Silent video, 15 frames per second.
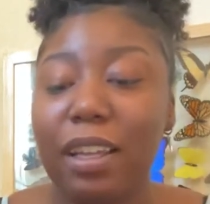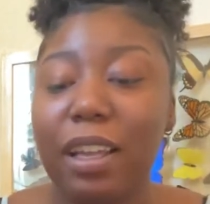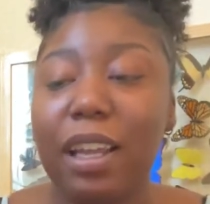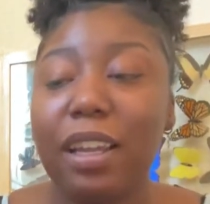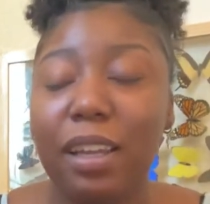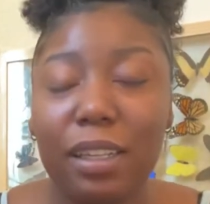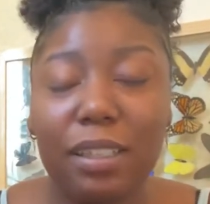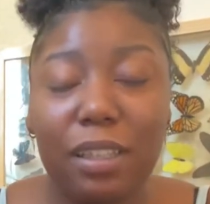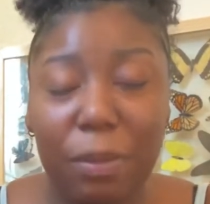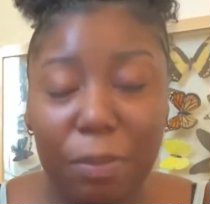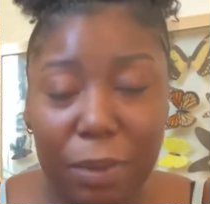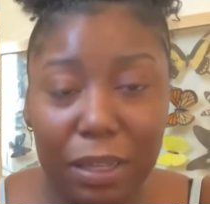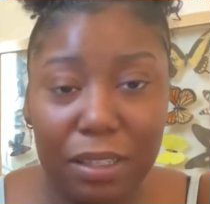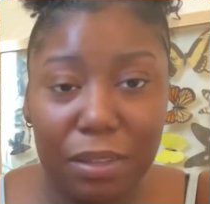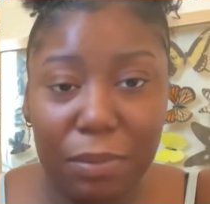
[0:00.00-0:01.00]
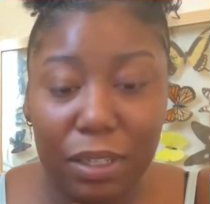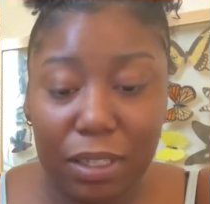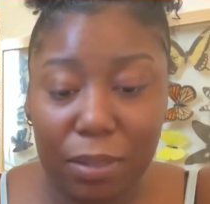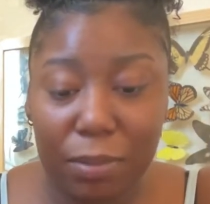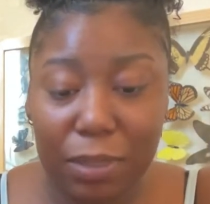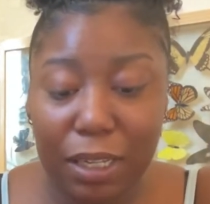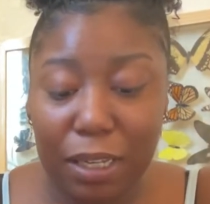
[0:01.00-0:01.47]
it gets the best of me
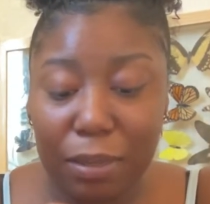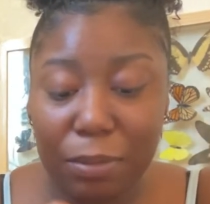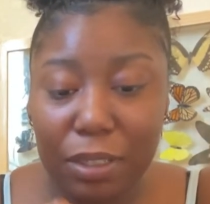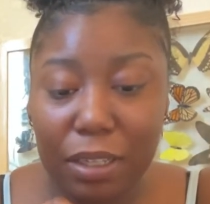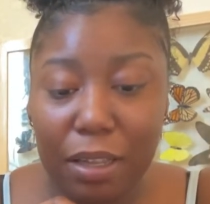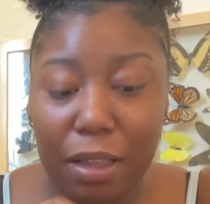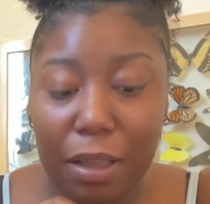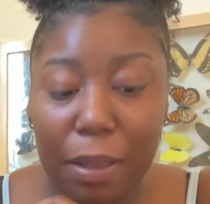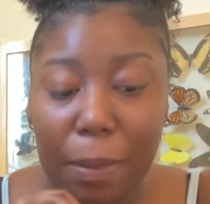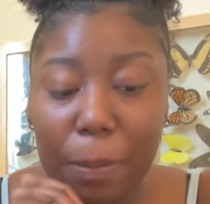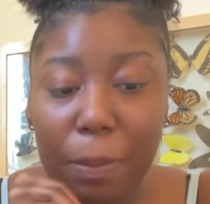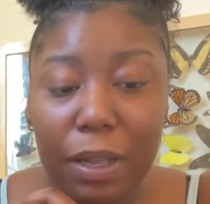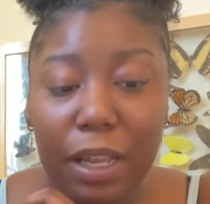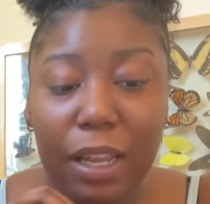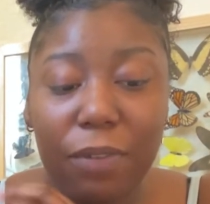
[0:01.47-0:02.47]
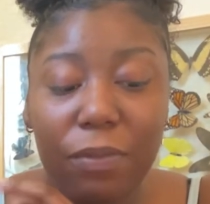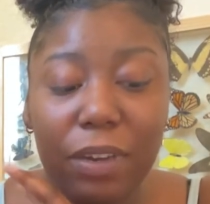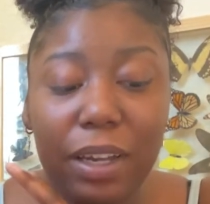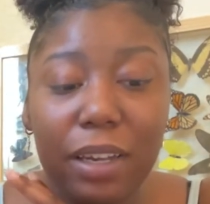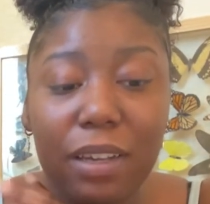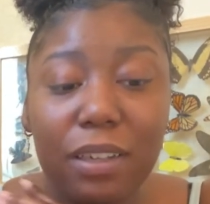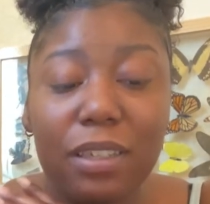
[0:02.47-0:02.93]
sometimes. But if
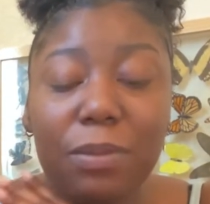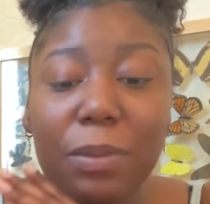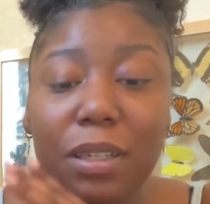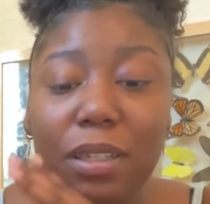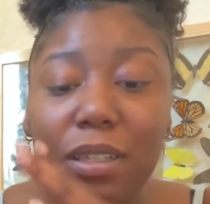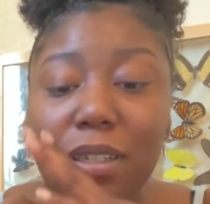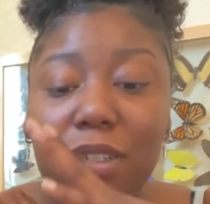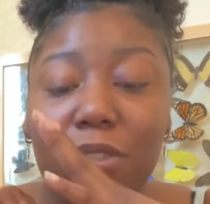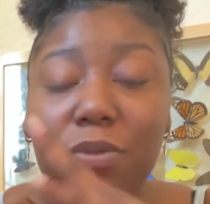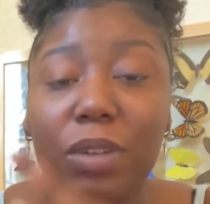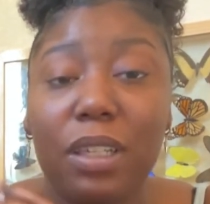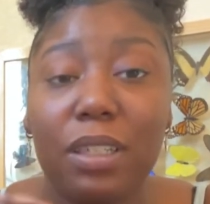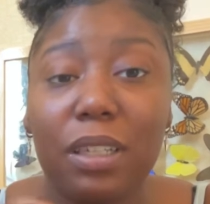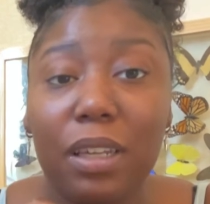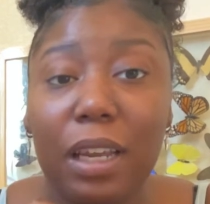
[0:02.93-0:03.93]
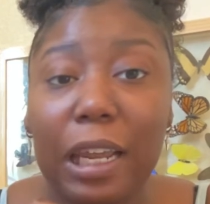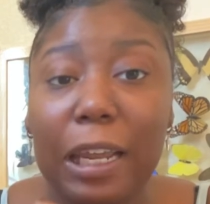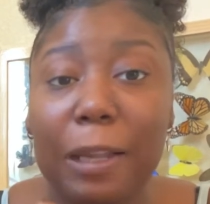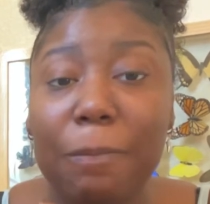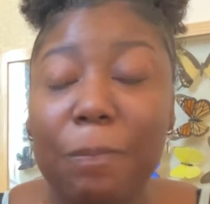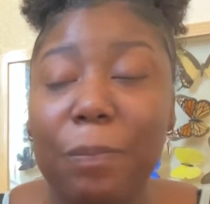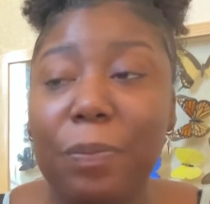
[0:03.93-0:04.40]
any of these messages
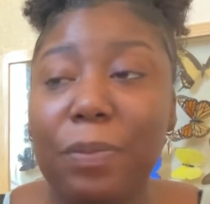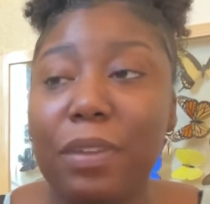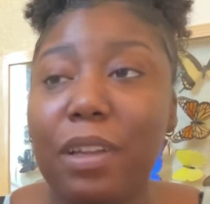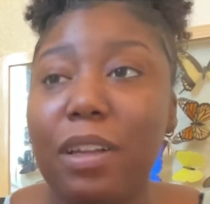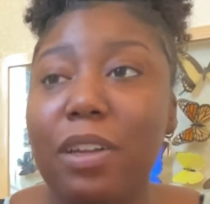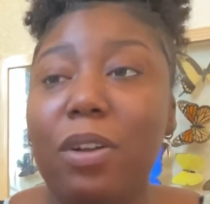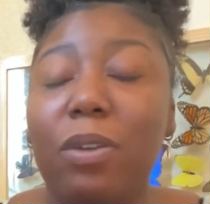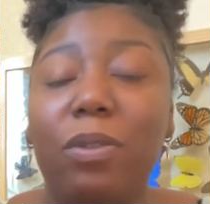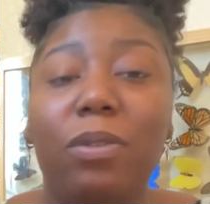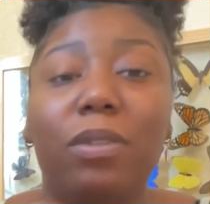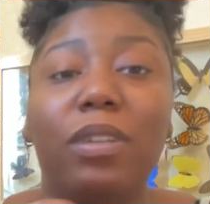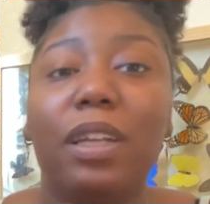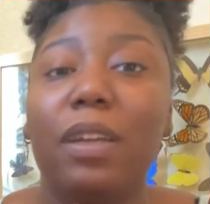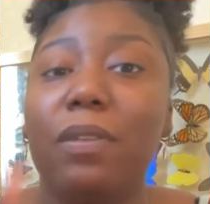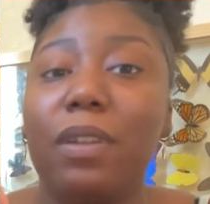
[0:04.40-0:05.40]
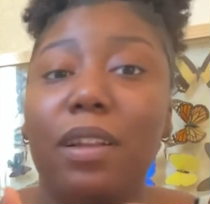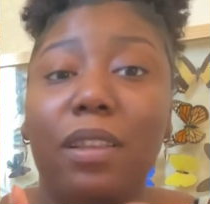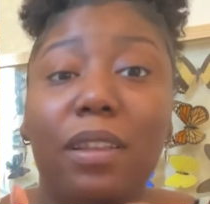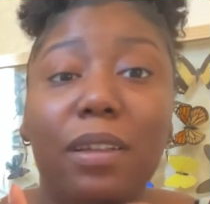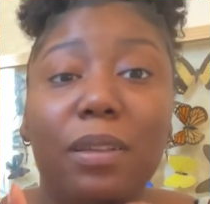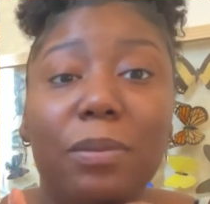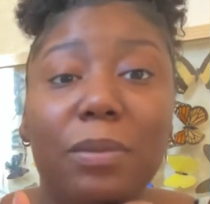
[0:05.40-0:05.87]
resonate, you know, give it a
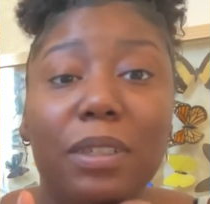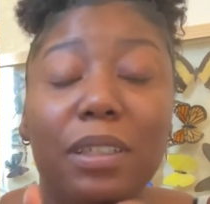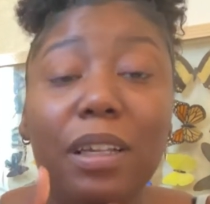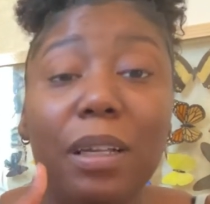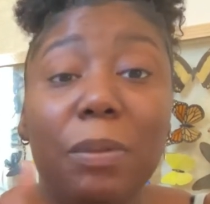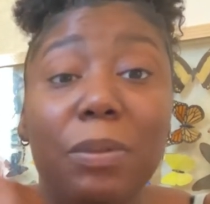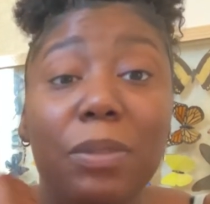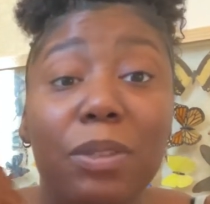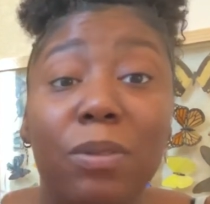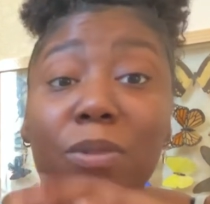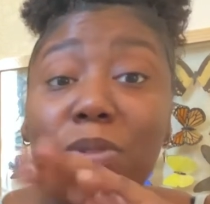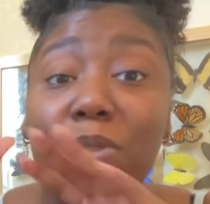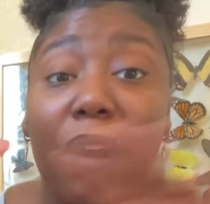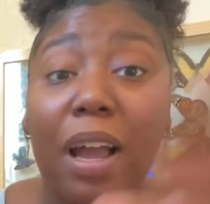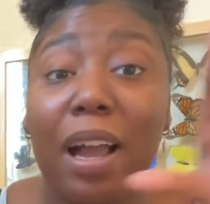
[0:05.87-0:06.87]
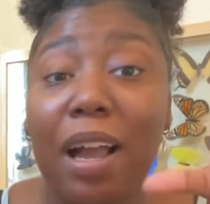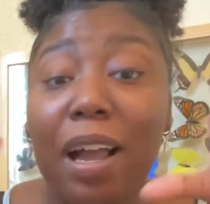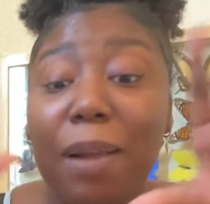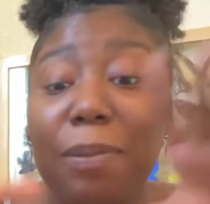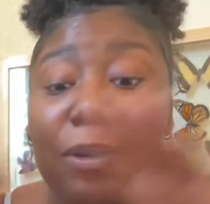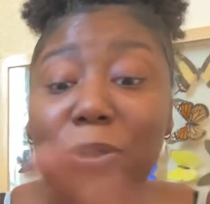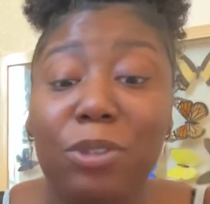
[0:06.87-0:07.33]
thumbs up,
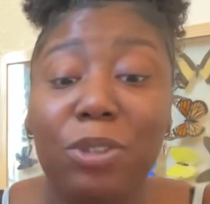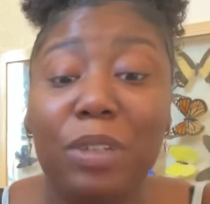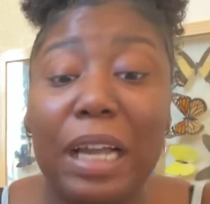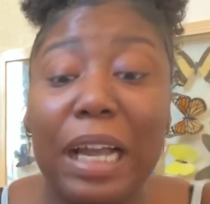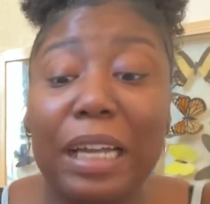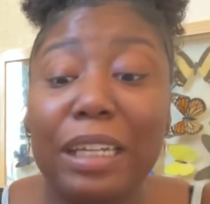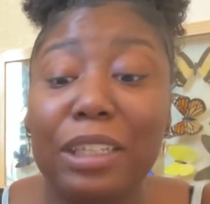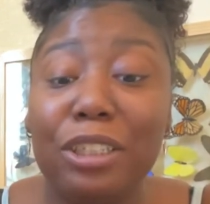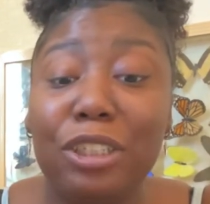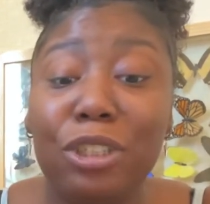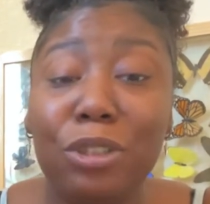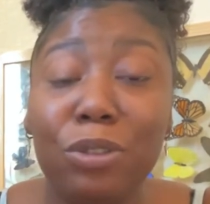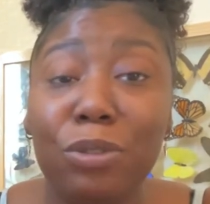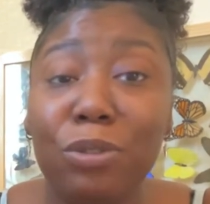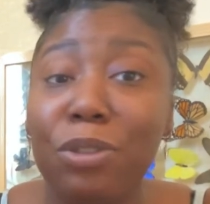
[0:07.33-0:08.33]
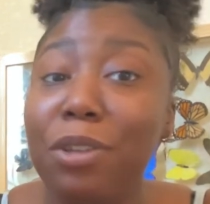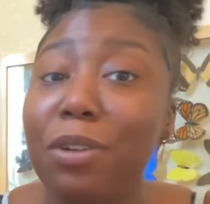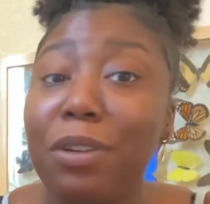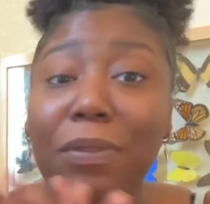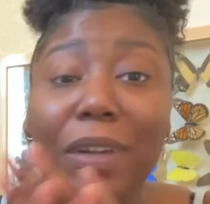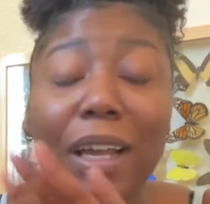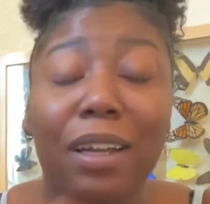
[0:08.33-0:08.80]
subscribe, do what you gotta do. You
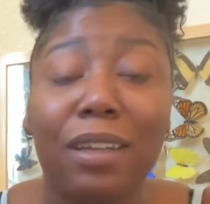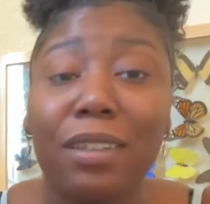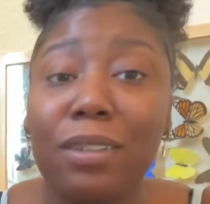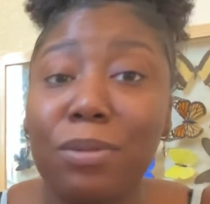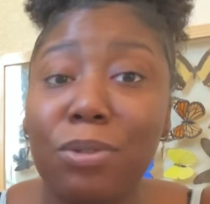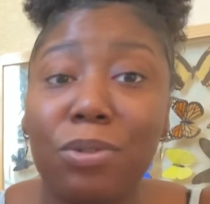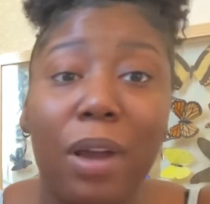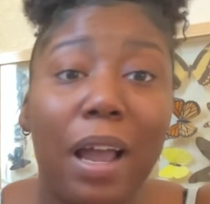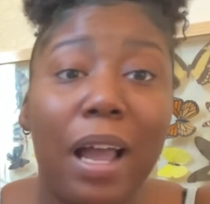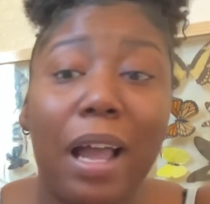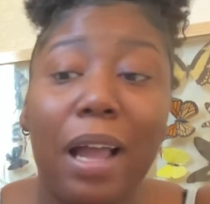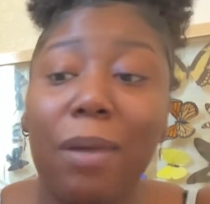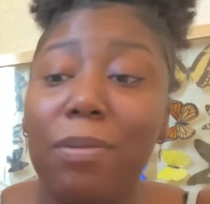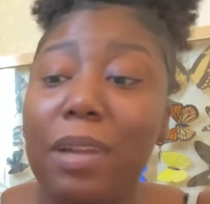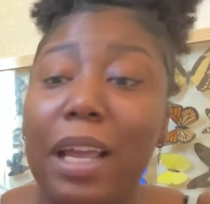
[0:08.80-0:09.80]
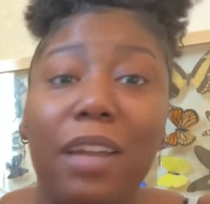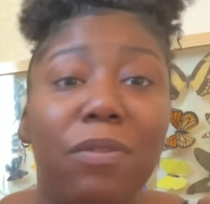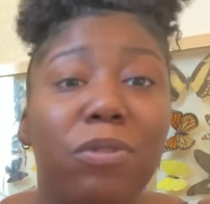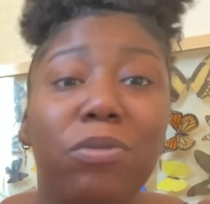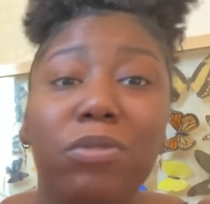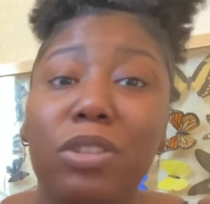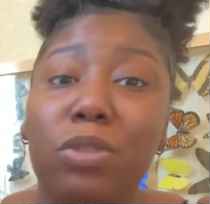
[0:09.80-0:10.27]
don't even gotta subscribe. Like,
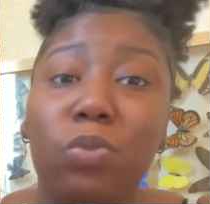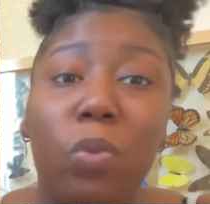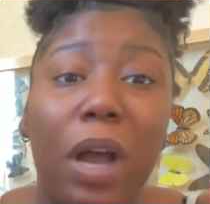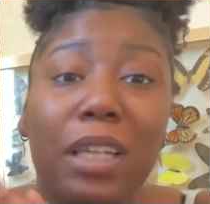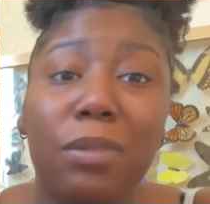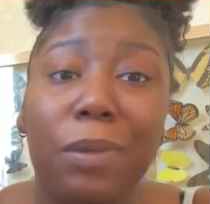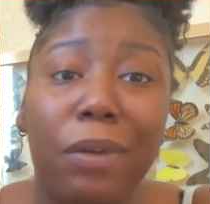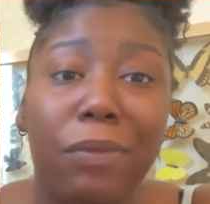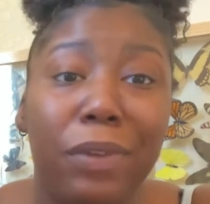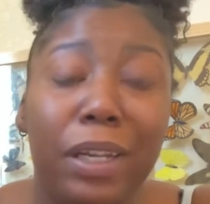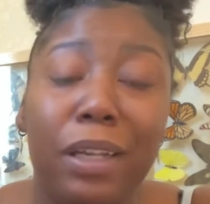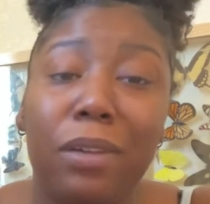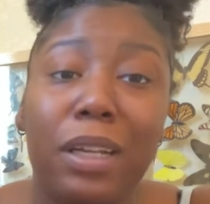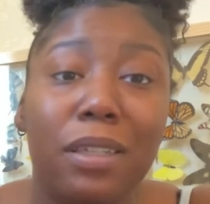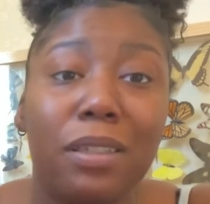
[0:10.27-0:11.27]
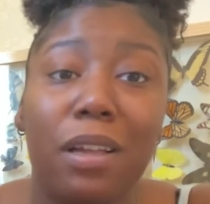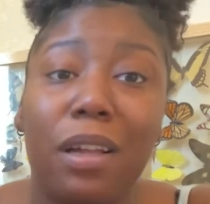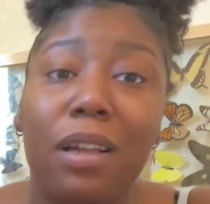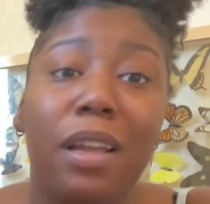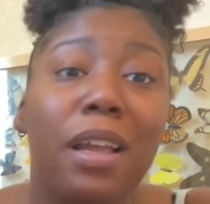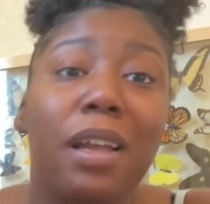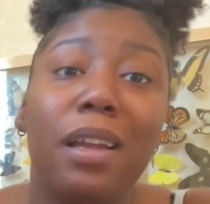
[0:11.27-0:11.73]
if you just watch my video, that's
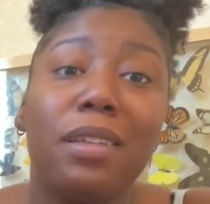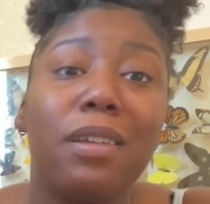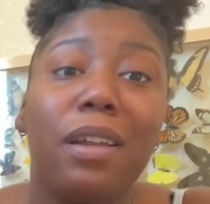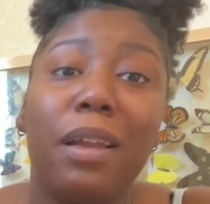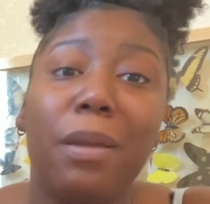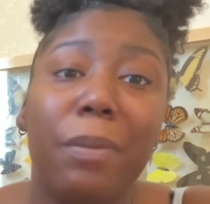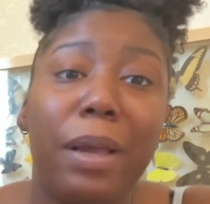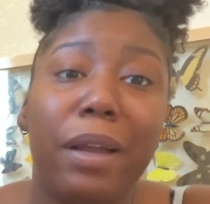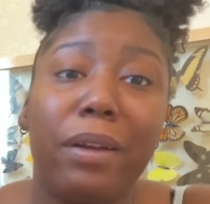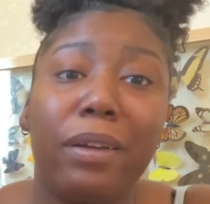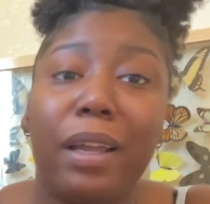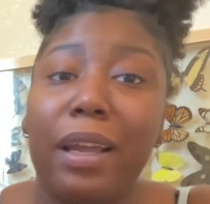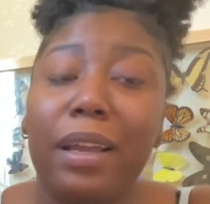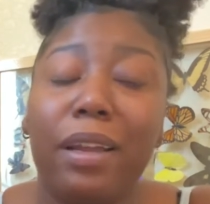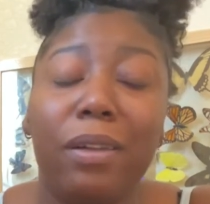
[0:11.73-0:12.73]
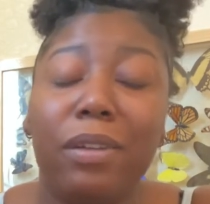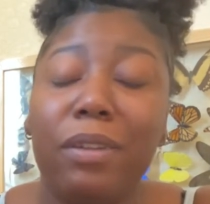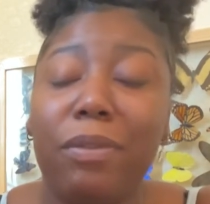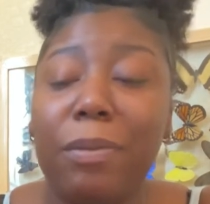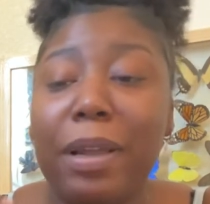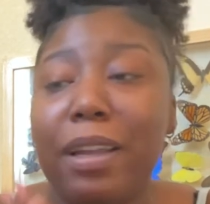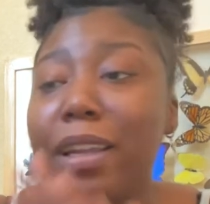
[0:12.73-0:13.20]
all that matters. Like, it don't
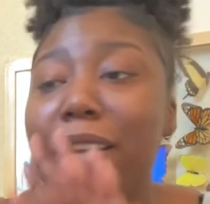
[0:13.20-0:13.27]
even